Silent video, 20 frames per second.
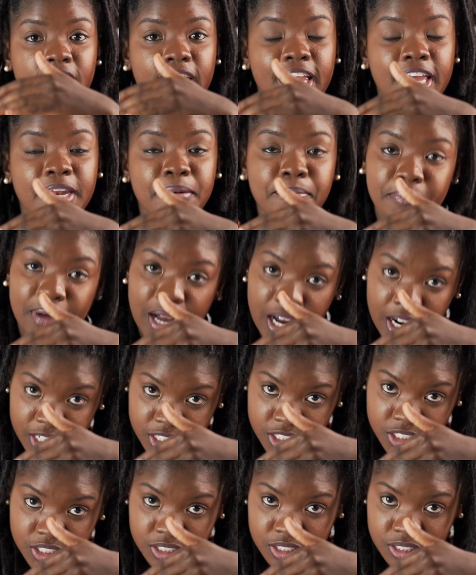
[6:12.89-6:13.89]
In
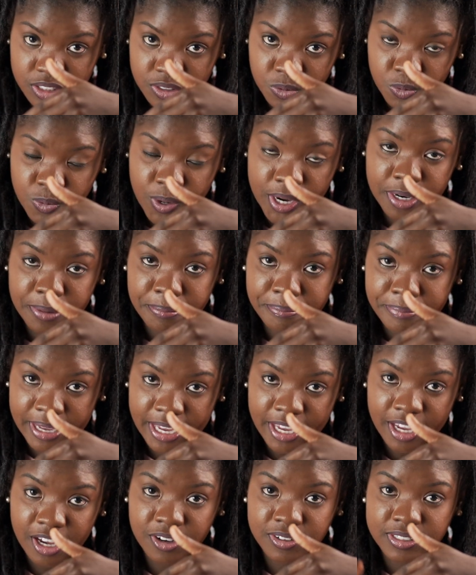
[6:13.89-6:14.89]
March, when the
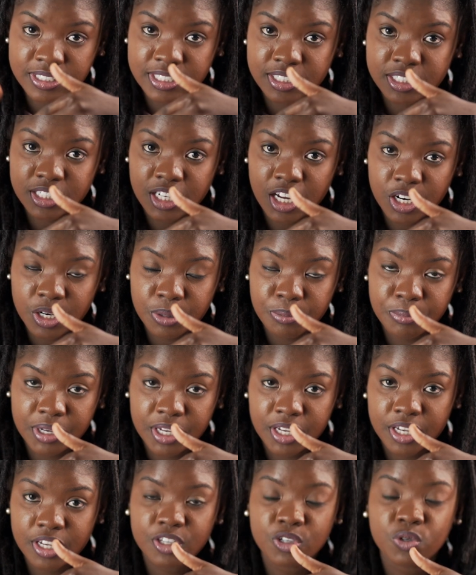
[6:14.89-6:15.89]
payout is gonna
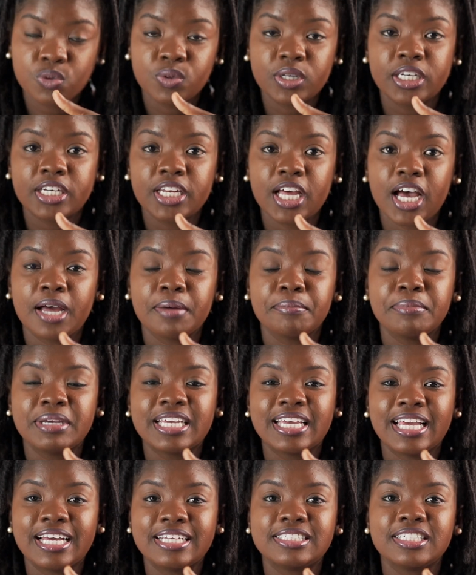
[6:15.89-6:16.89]
be, you will not be
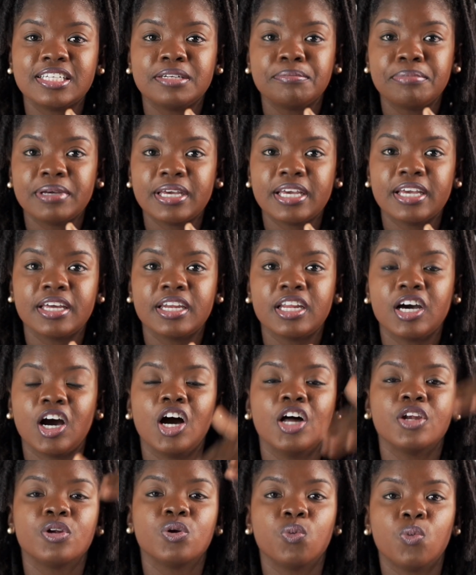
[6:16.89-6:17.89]
getting paid
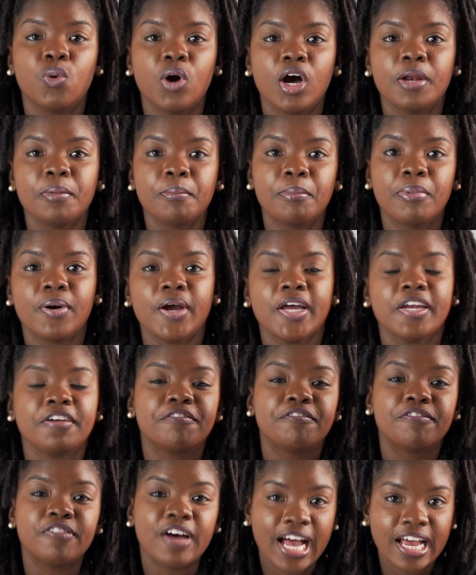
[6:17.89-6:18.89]
on the
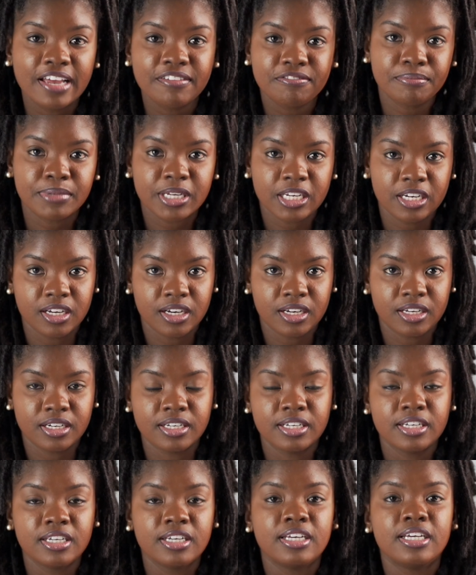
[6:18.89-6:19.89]
1.5 million.
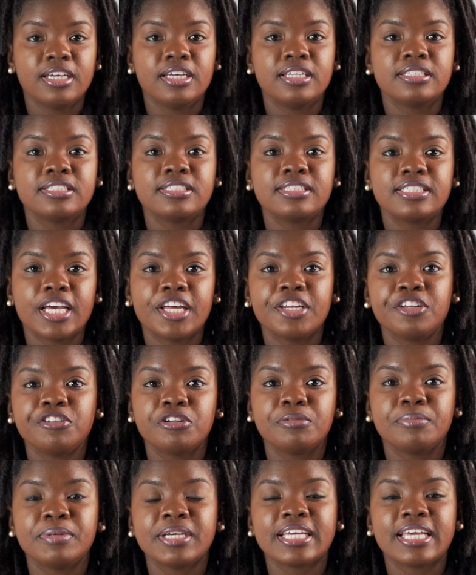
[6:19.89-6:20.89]
Instead,
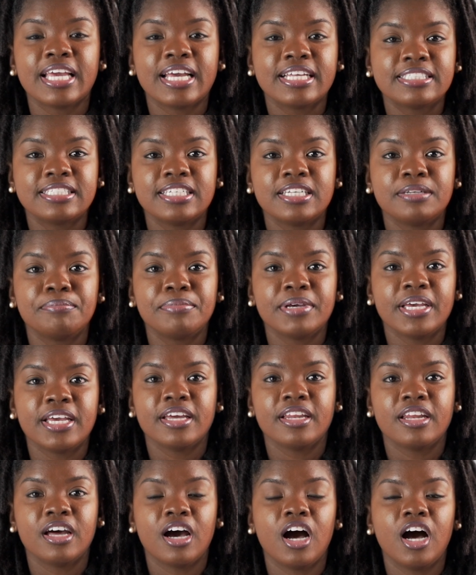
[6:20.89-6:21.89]
you'll be getting
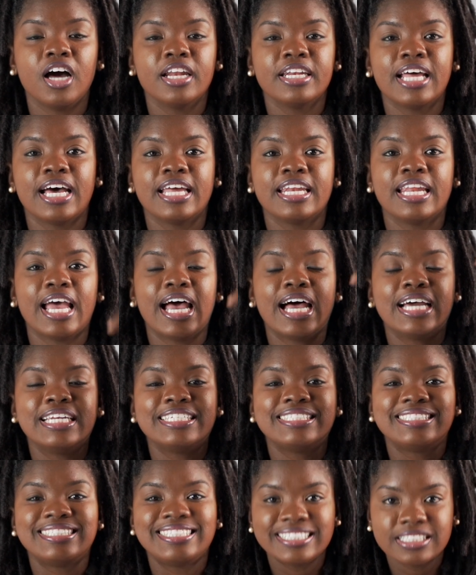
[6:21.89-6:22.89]
paid on that
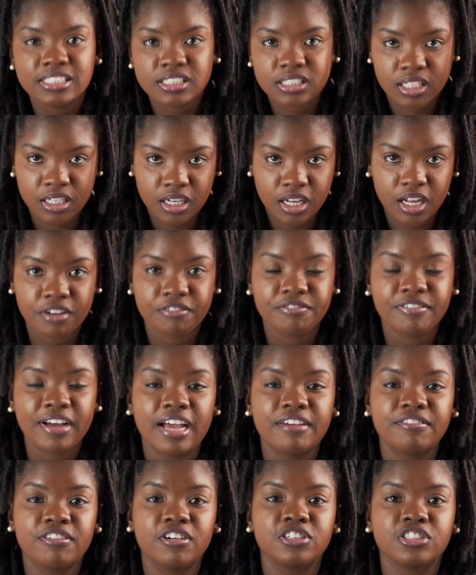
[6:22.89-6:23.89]
additional
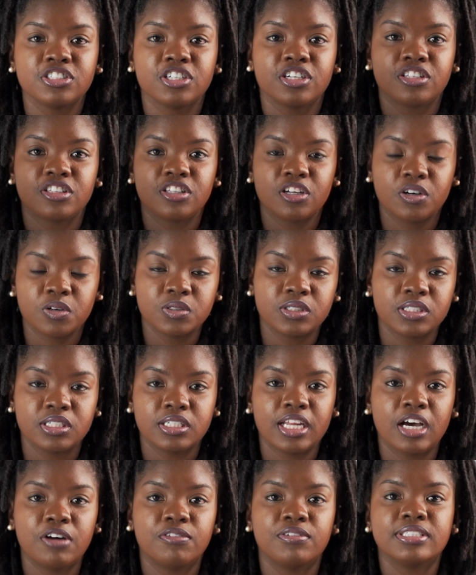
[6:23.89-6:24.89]
500,000
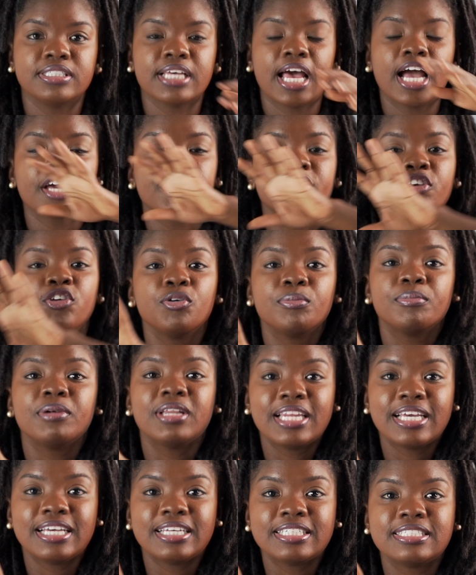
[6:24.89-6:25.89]
that was
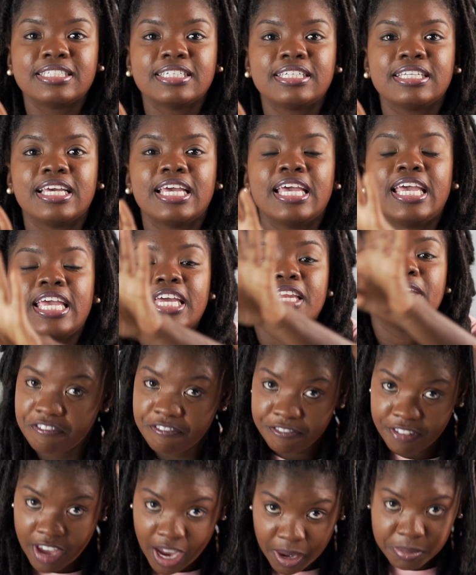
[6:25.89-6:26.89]
accumulated in
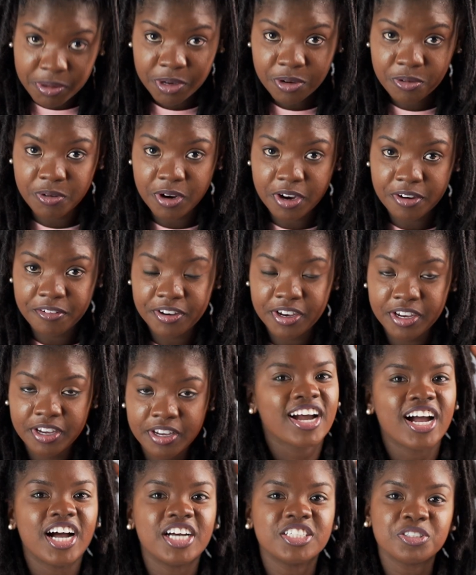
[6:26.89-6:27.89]
February.
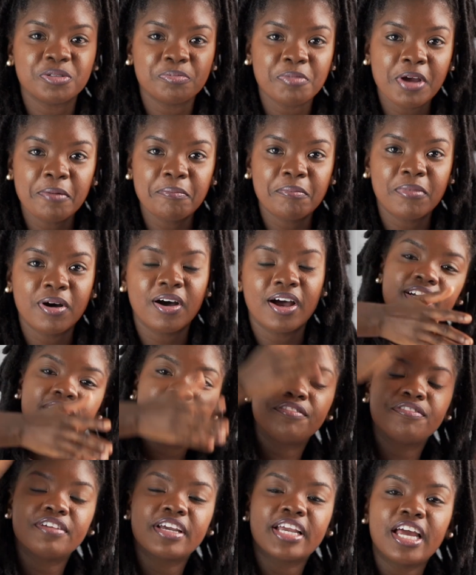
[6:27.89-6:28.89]
Because remember,
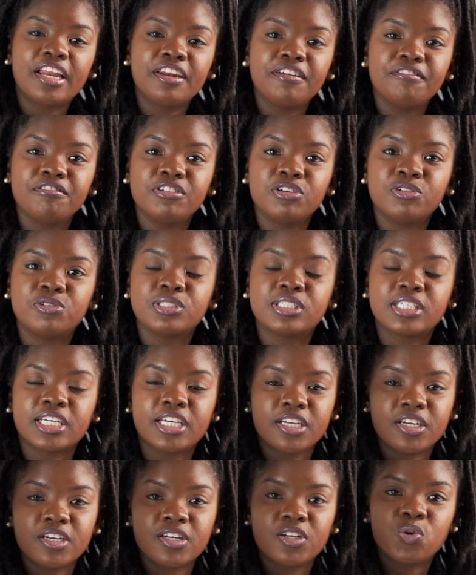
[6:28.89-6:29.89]
if you get the views
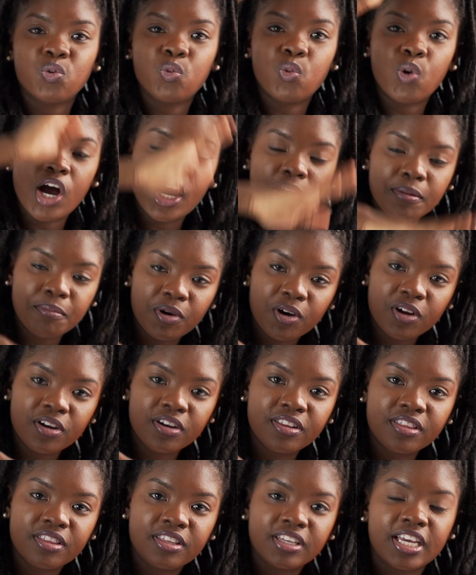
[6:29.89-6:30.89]
in 1
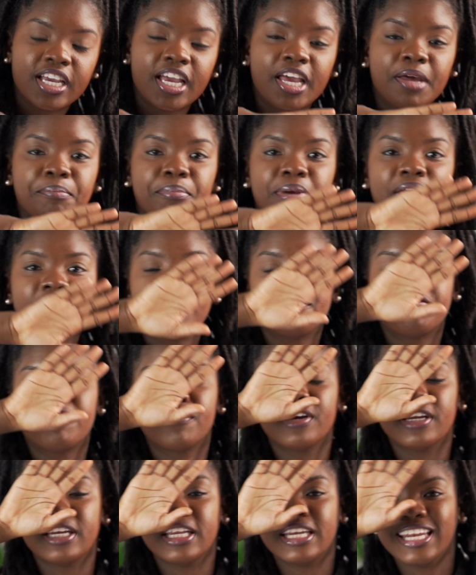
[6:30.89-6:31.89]
month, you get paid
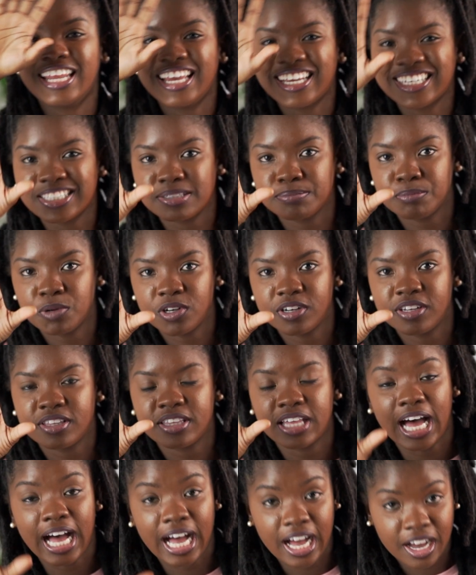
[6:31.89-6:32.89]
for it the next month
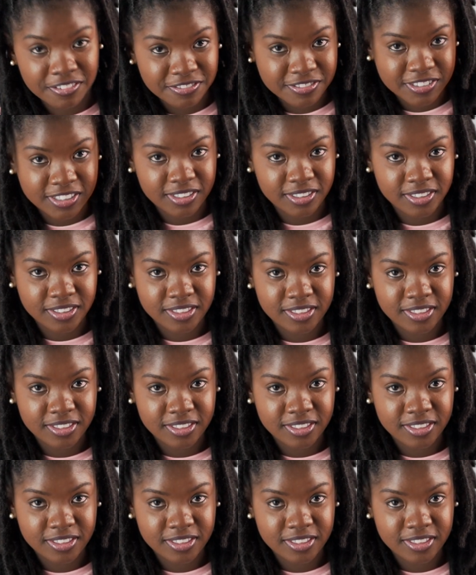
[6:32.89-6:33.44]
after.